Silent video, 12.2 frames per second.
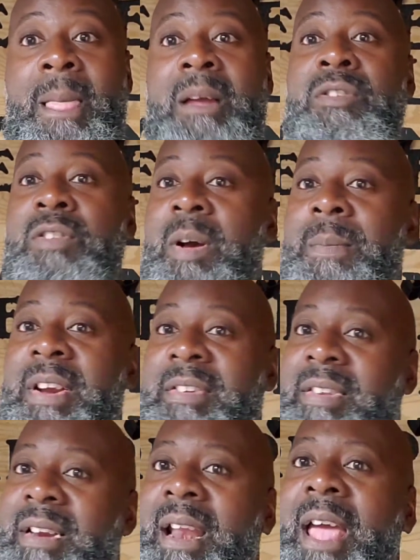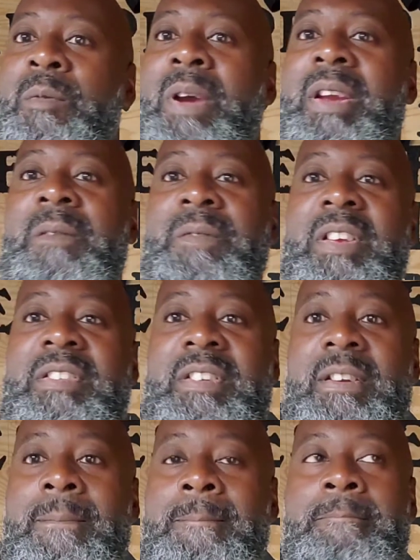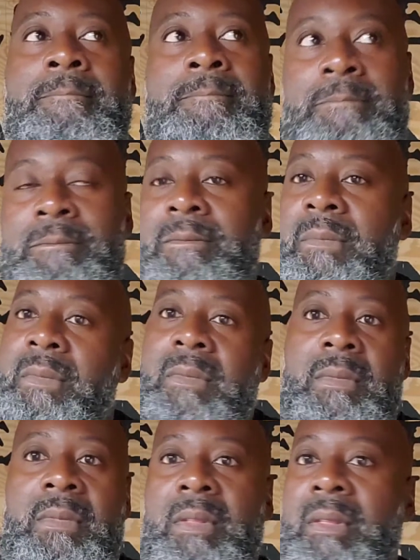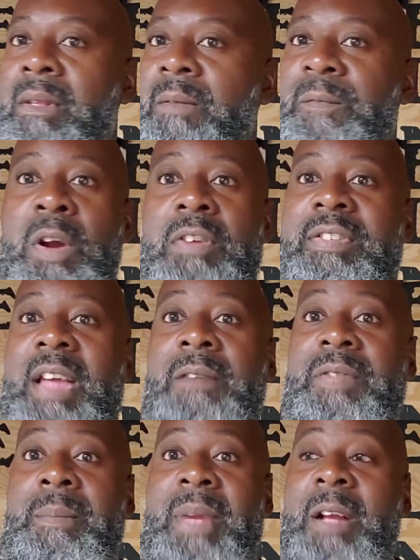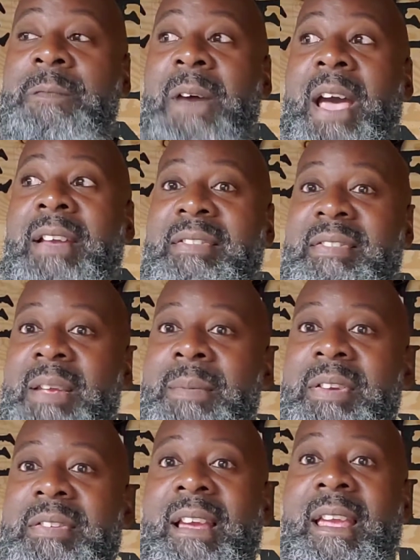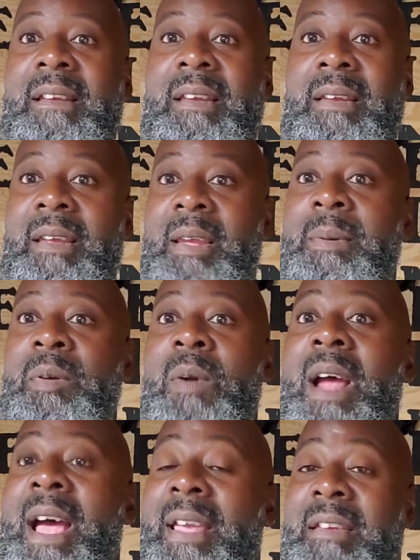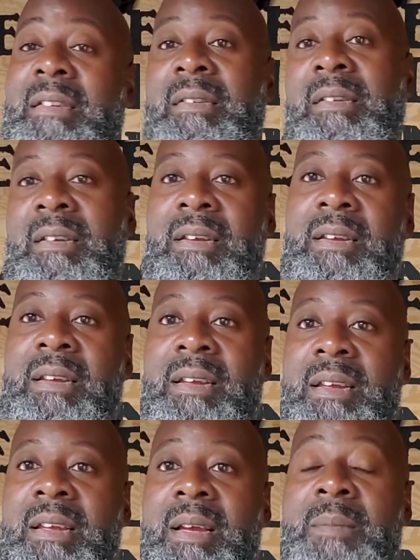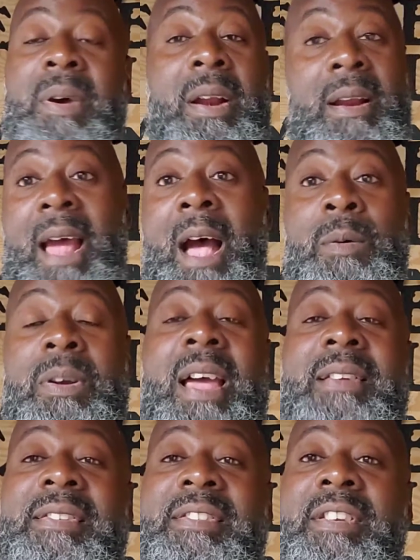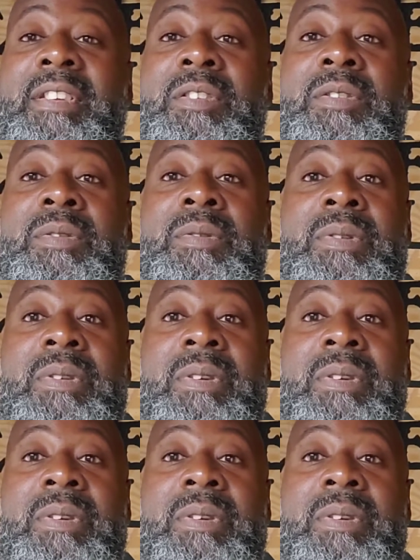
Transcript: You coming into the lightweight division, first off, the mega fighters, him and Tank, him and Ryan, but I would like to see you,